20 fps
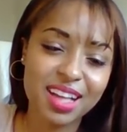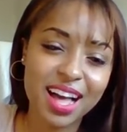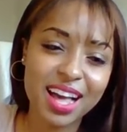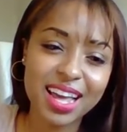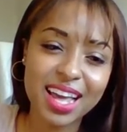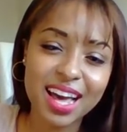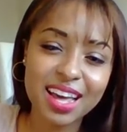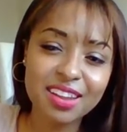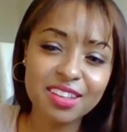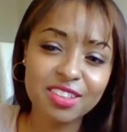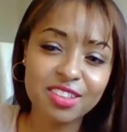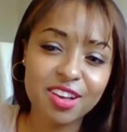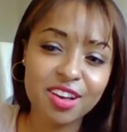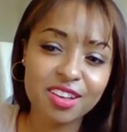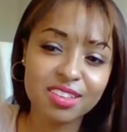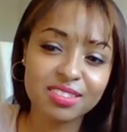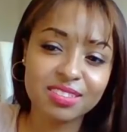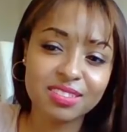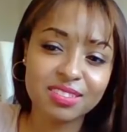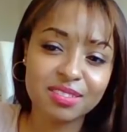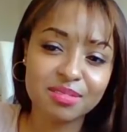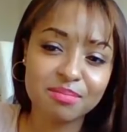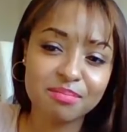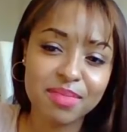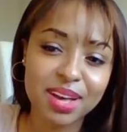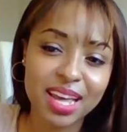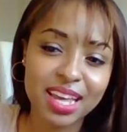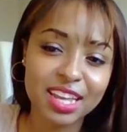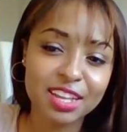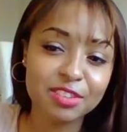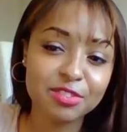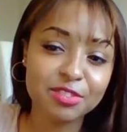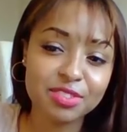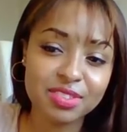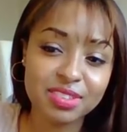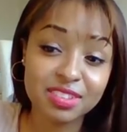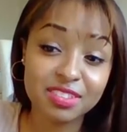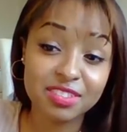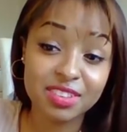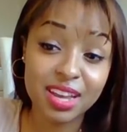I kind of lost my
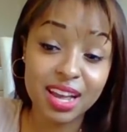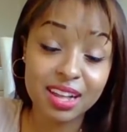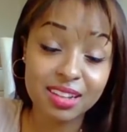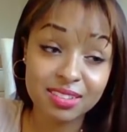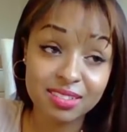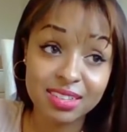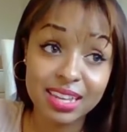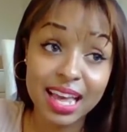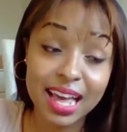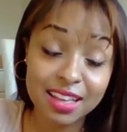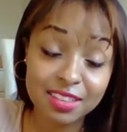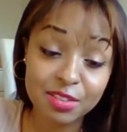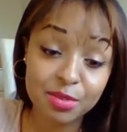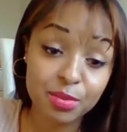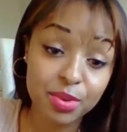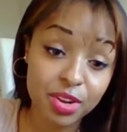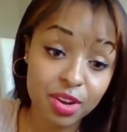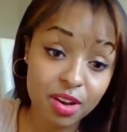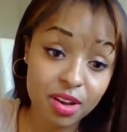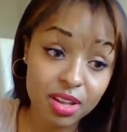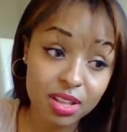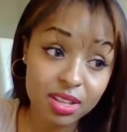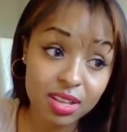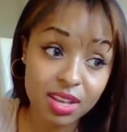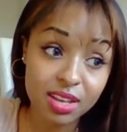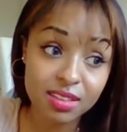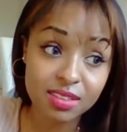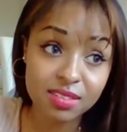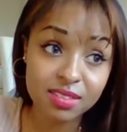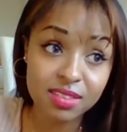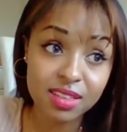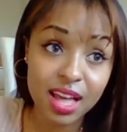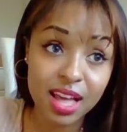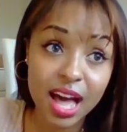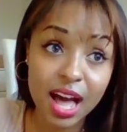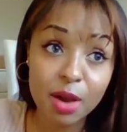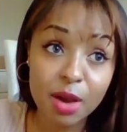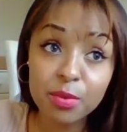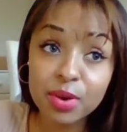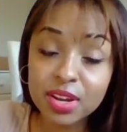interest in geology as it went on because
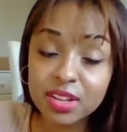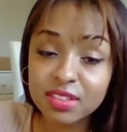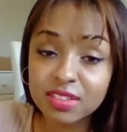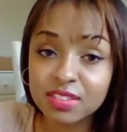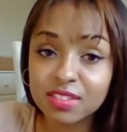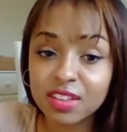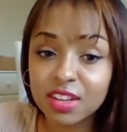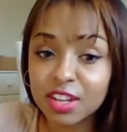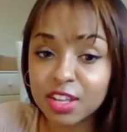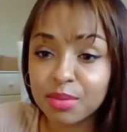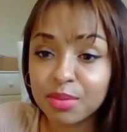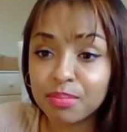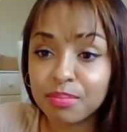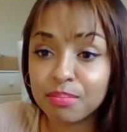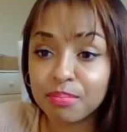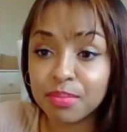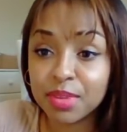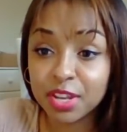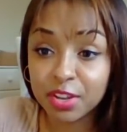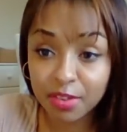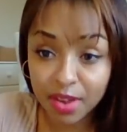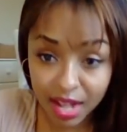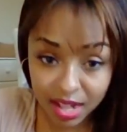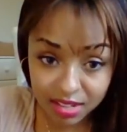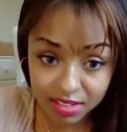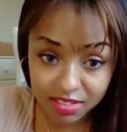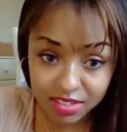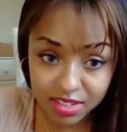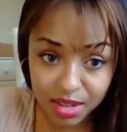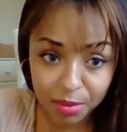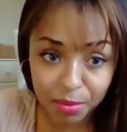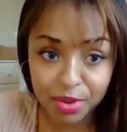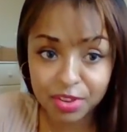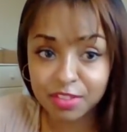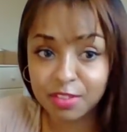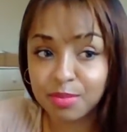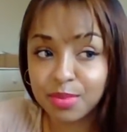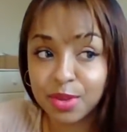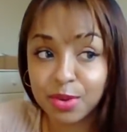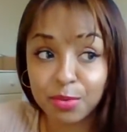I wanted to study meteorology. I wanted
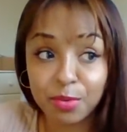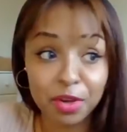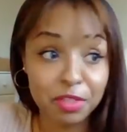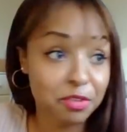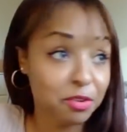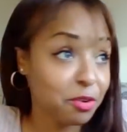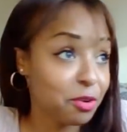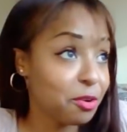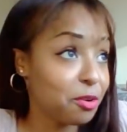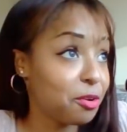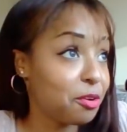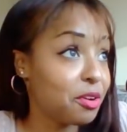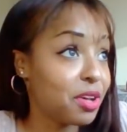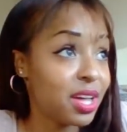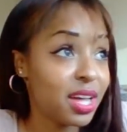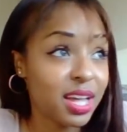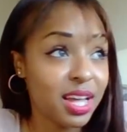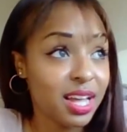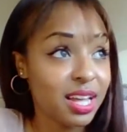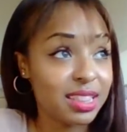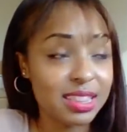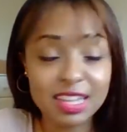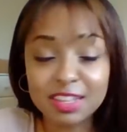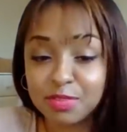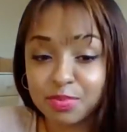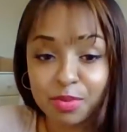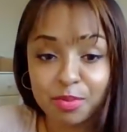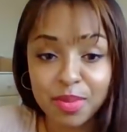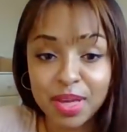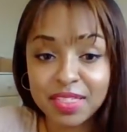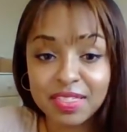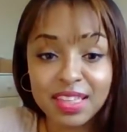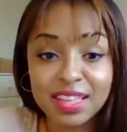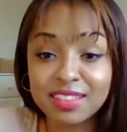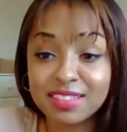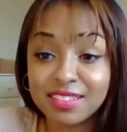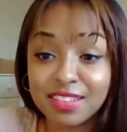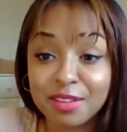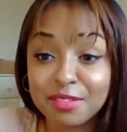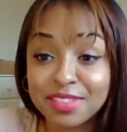to be a weather girl. That's been my
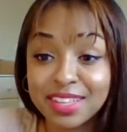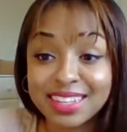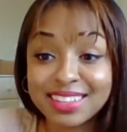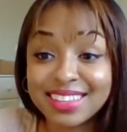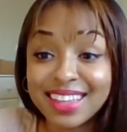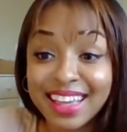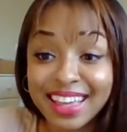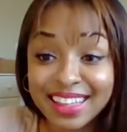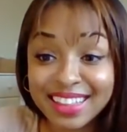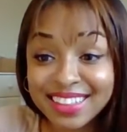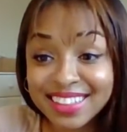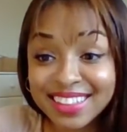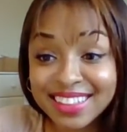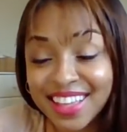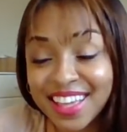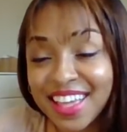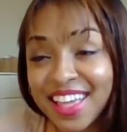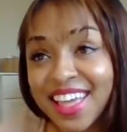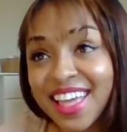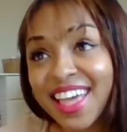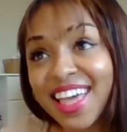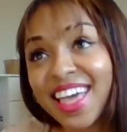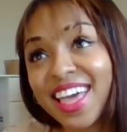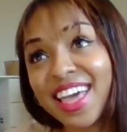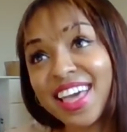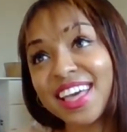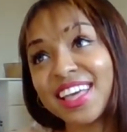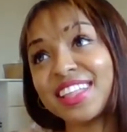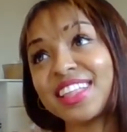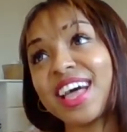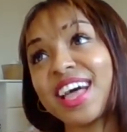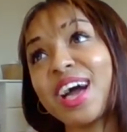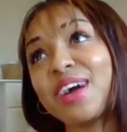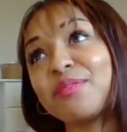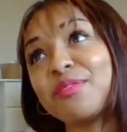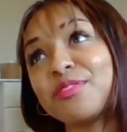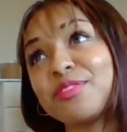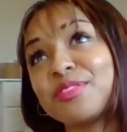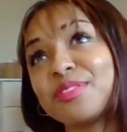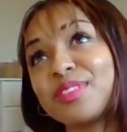thing since I was like 10. And
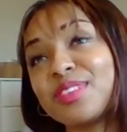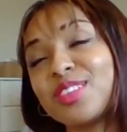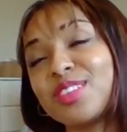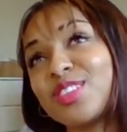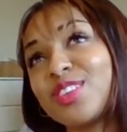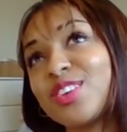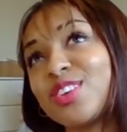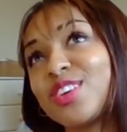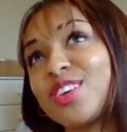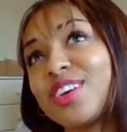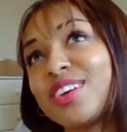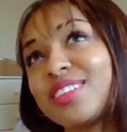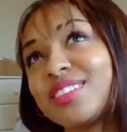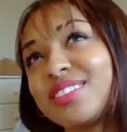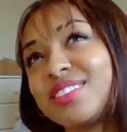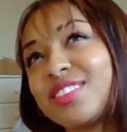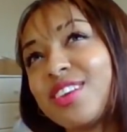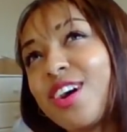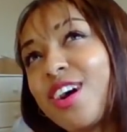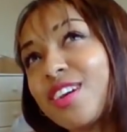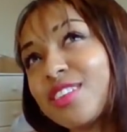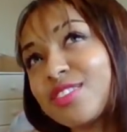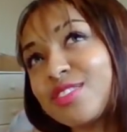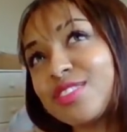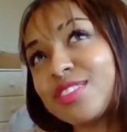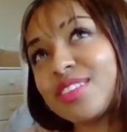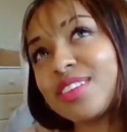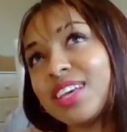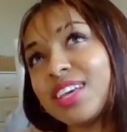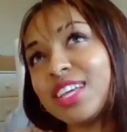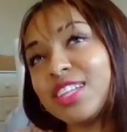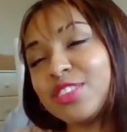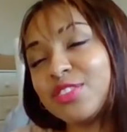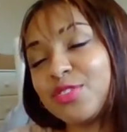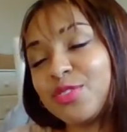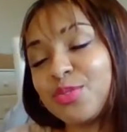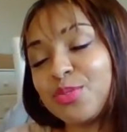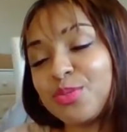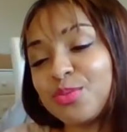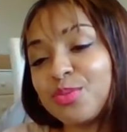I was talked
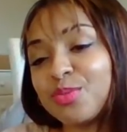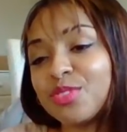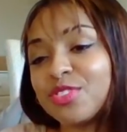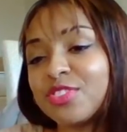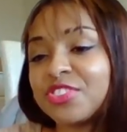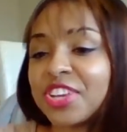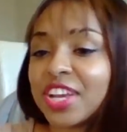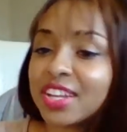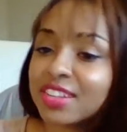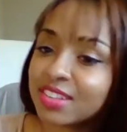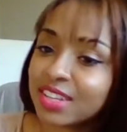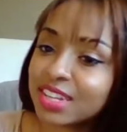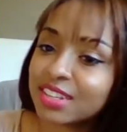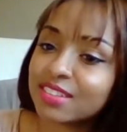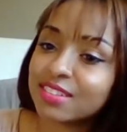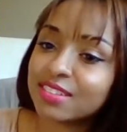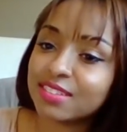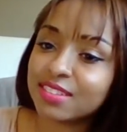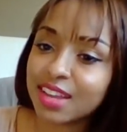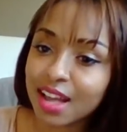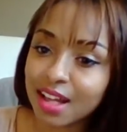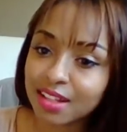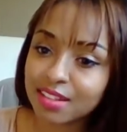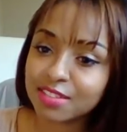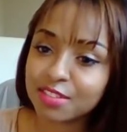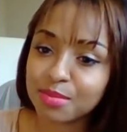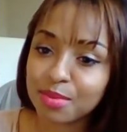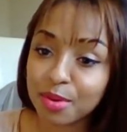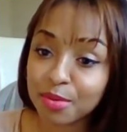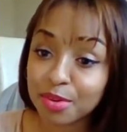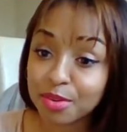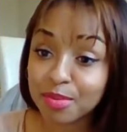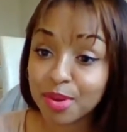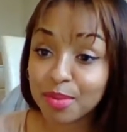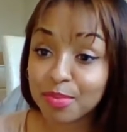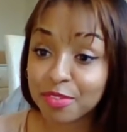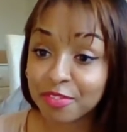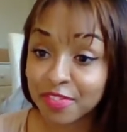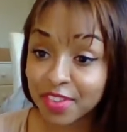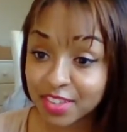into changing it to geology by one of
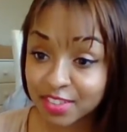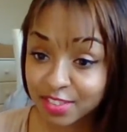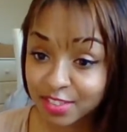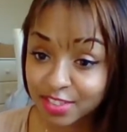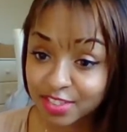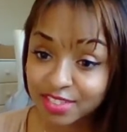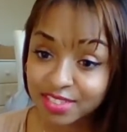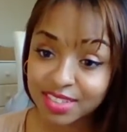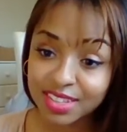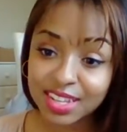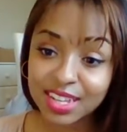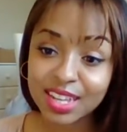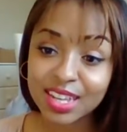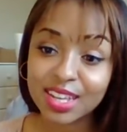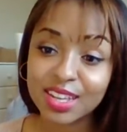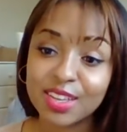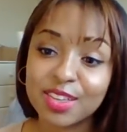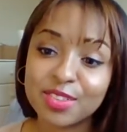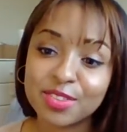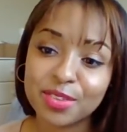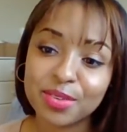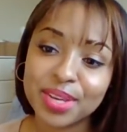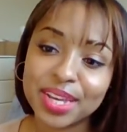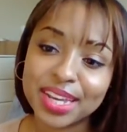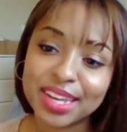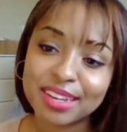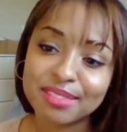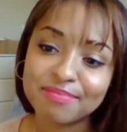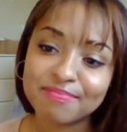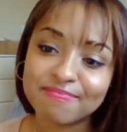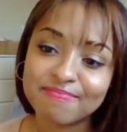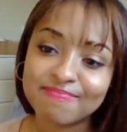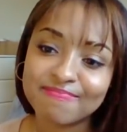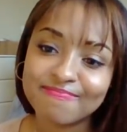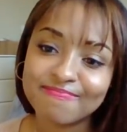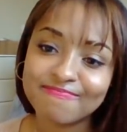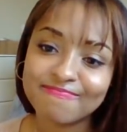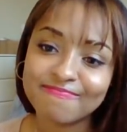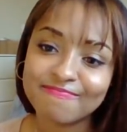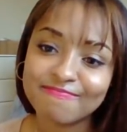my professors. So yeah,
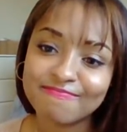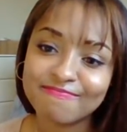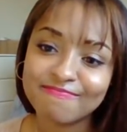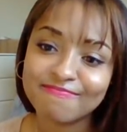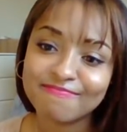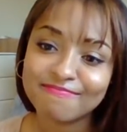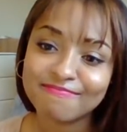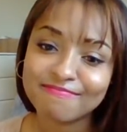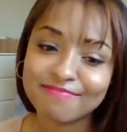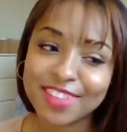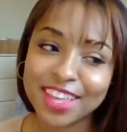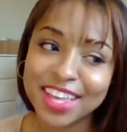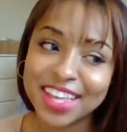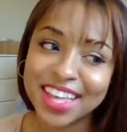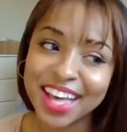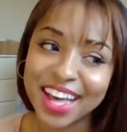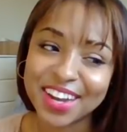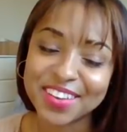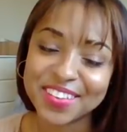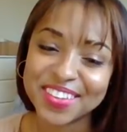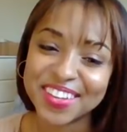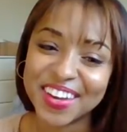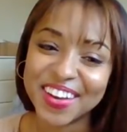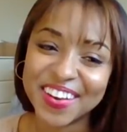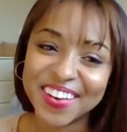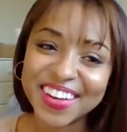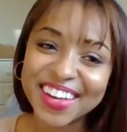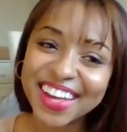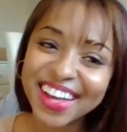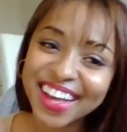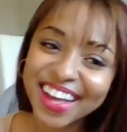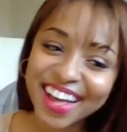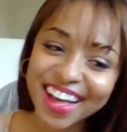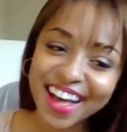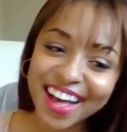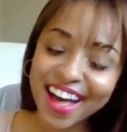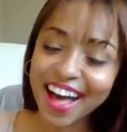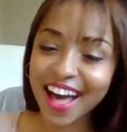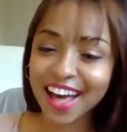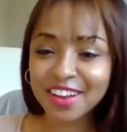I don't know.
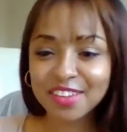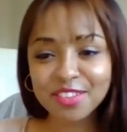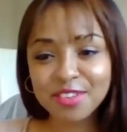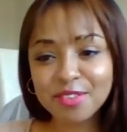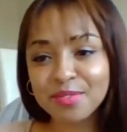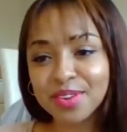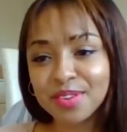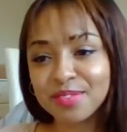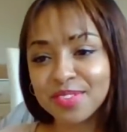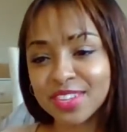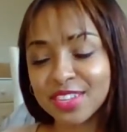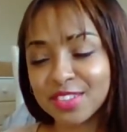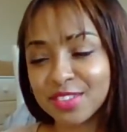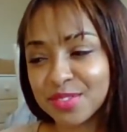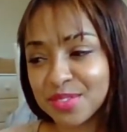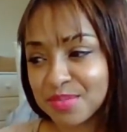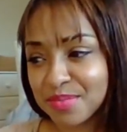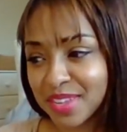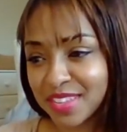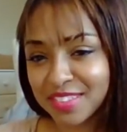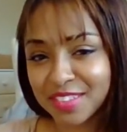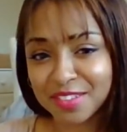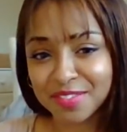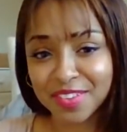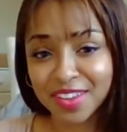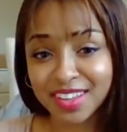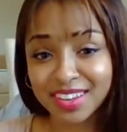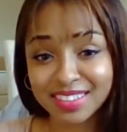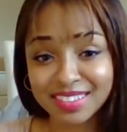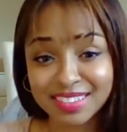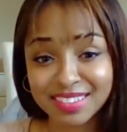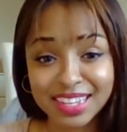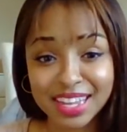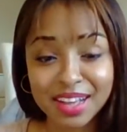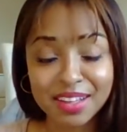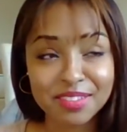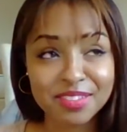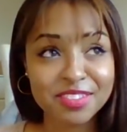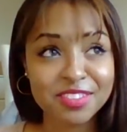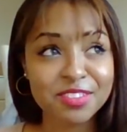I don't know what I'm going to do with myself, honestly.
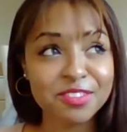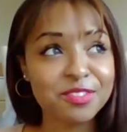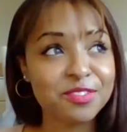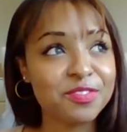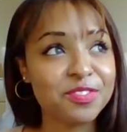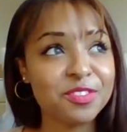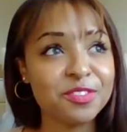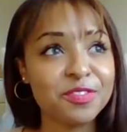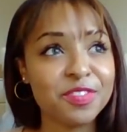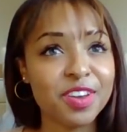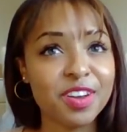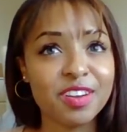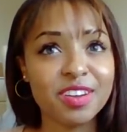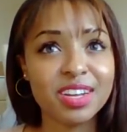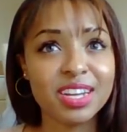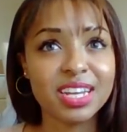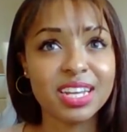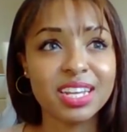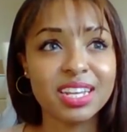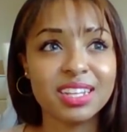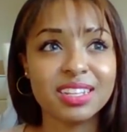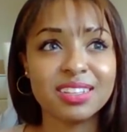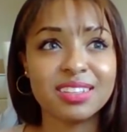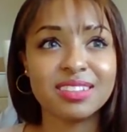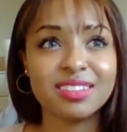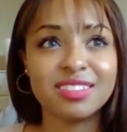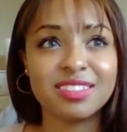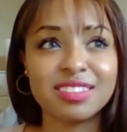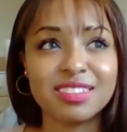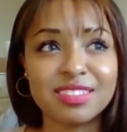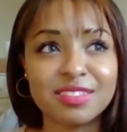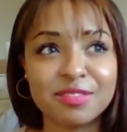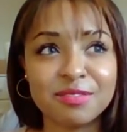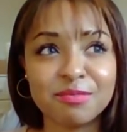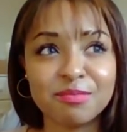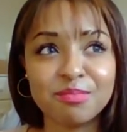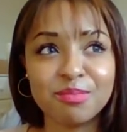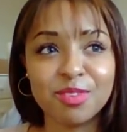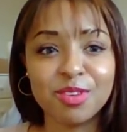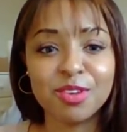I still feel very just
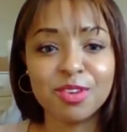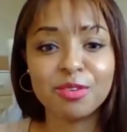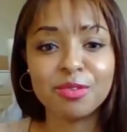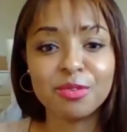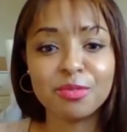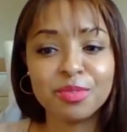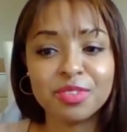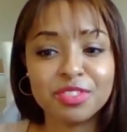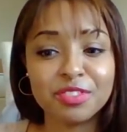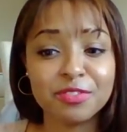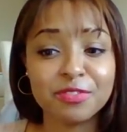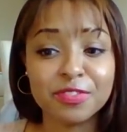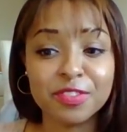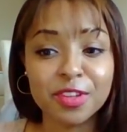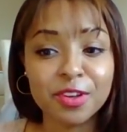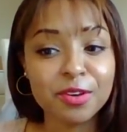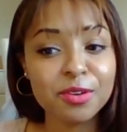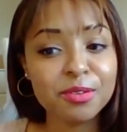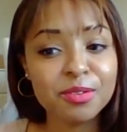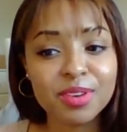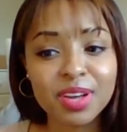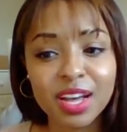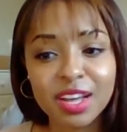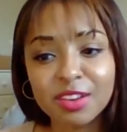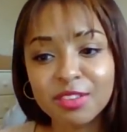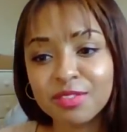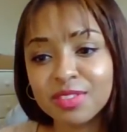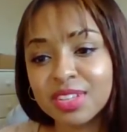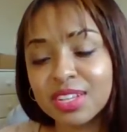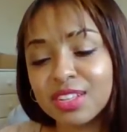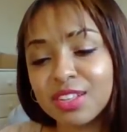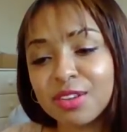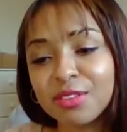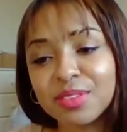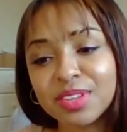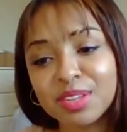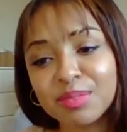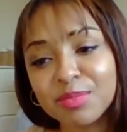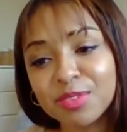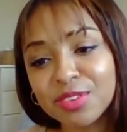going with the flow. I don't really
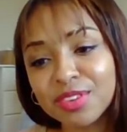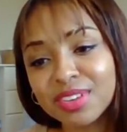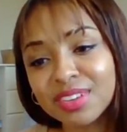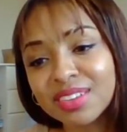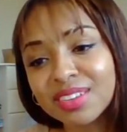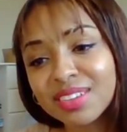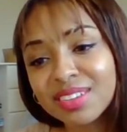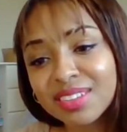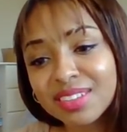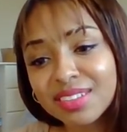know anymore.